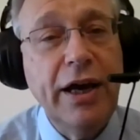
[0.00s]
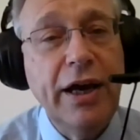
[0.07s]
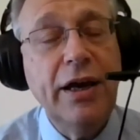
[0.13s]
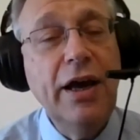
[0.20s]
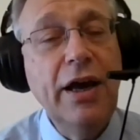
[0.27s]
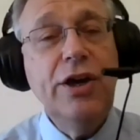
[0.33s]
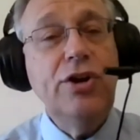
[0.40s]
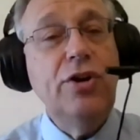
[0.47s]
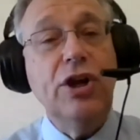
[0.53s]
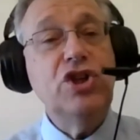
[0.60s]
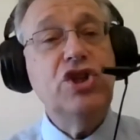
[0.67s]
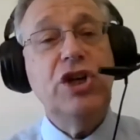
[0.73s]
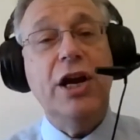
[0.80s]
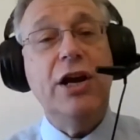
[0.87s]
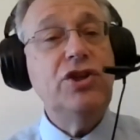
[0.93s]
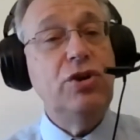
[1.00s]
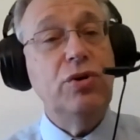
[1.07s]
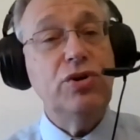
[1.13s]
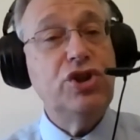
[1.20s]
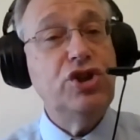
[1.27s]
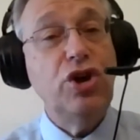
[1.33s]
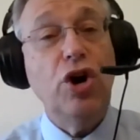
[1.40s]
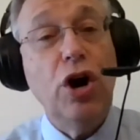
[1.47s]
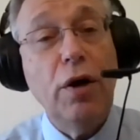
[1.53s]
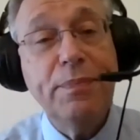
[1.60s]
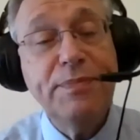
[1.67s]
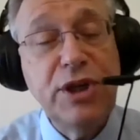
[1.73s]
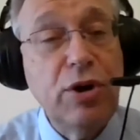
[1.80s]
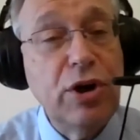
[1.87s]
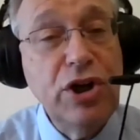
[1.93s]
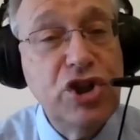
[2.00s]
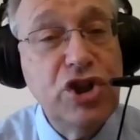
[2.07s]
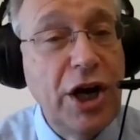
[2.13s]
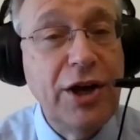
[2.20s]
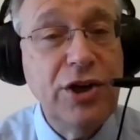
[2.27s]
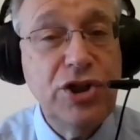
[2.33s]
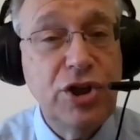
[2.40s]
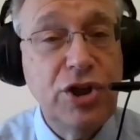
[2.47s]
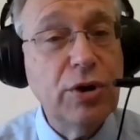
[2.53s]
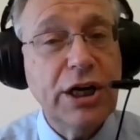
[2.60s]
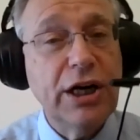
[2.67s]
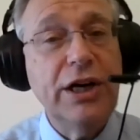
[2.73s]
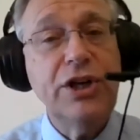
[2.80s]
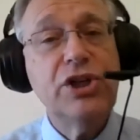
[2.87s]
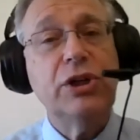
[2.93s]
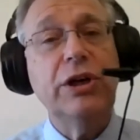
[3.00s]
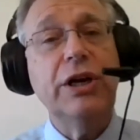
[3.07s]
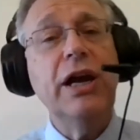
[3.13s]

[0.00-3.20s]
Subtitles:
you can change your jobs, you can change your country.